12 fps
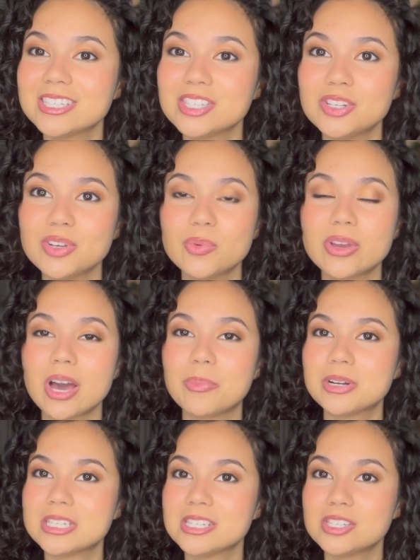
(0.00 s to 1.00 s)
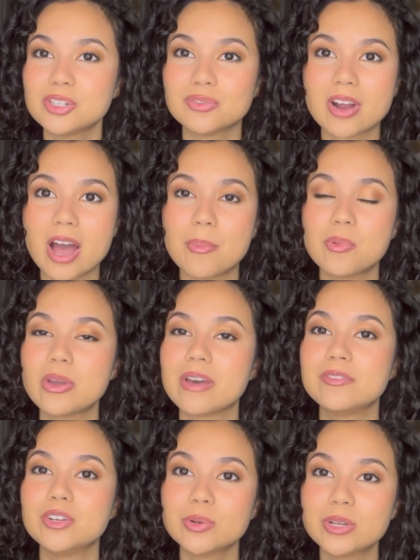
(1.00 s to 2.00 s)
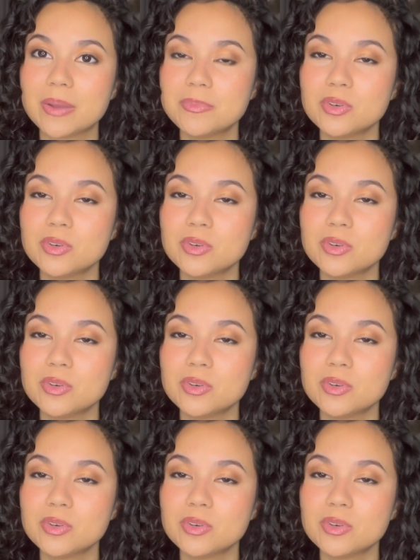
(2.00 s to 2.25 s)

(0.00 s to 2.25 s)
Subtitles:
to do, we got presents to wrap, we have no time